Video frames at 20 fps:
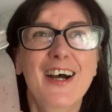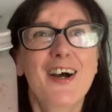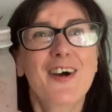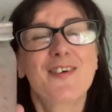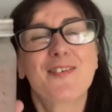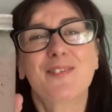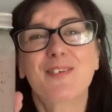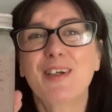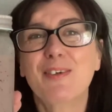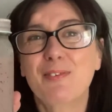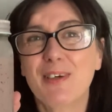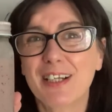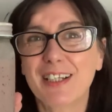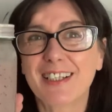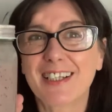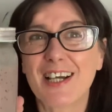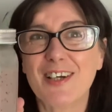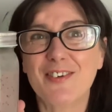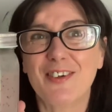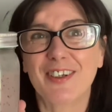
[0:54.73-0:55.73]
We will
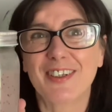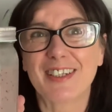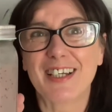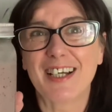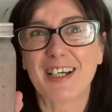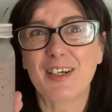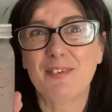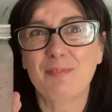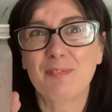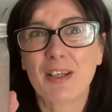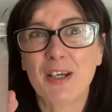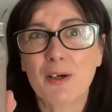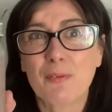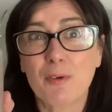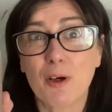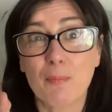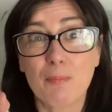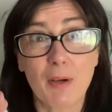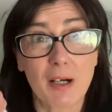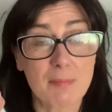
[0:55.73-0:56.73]
go on
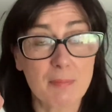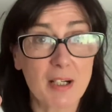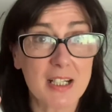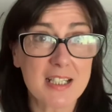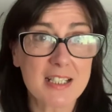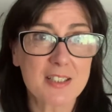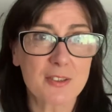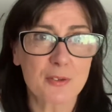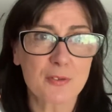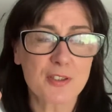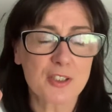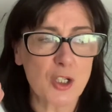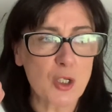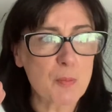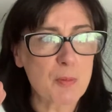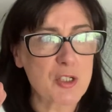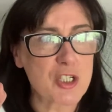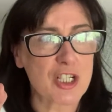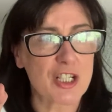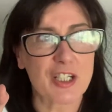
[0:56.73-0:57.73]
my sort of sober
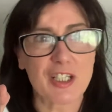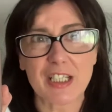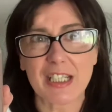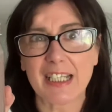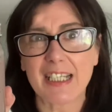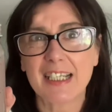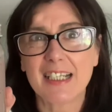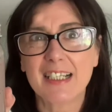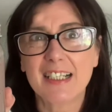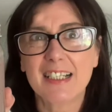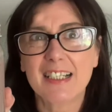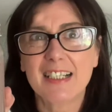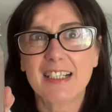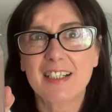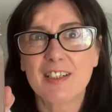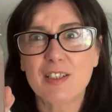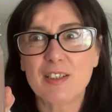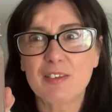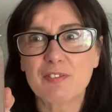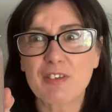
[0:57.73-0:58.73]
journey
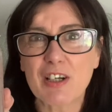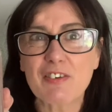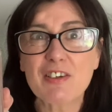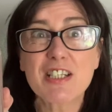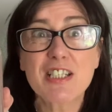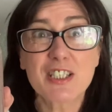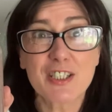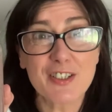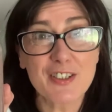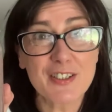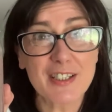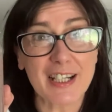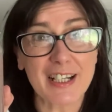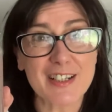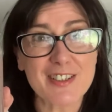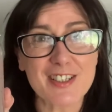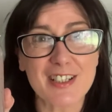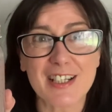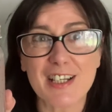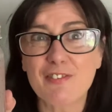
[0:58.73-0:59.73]
very soon,
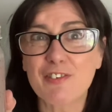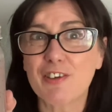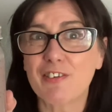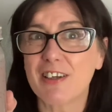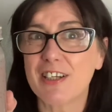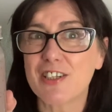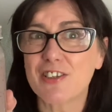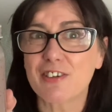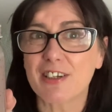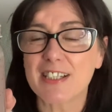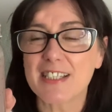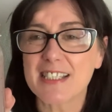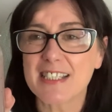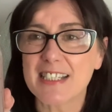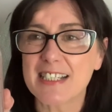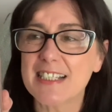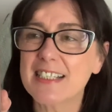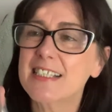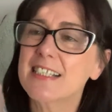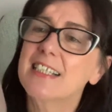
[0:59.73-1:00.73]
actually, if you're
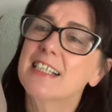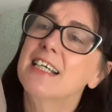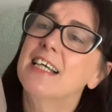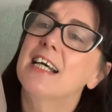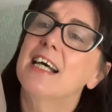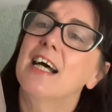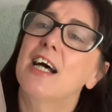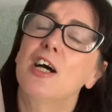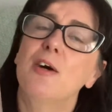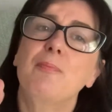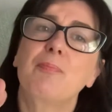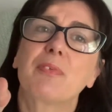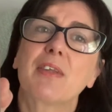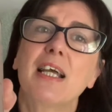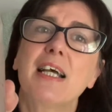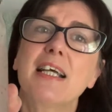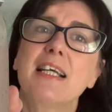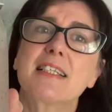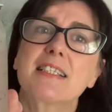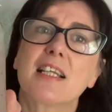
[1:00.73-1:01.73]
interested. Yeah,
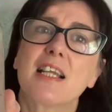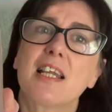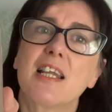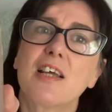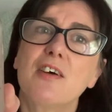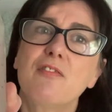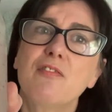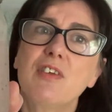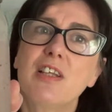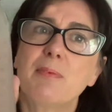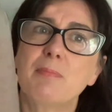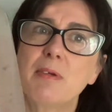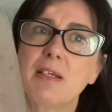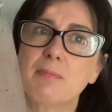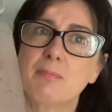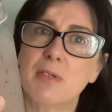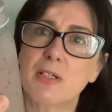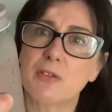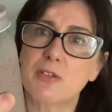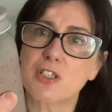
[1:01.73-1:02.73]
it's a lovely
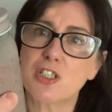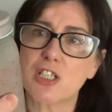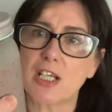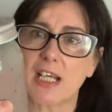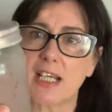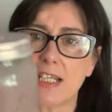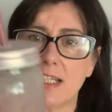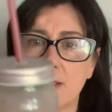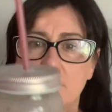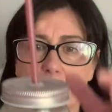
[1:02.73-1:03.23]
milkshake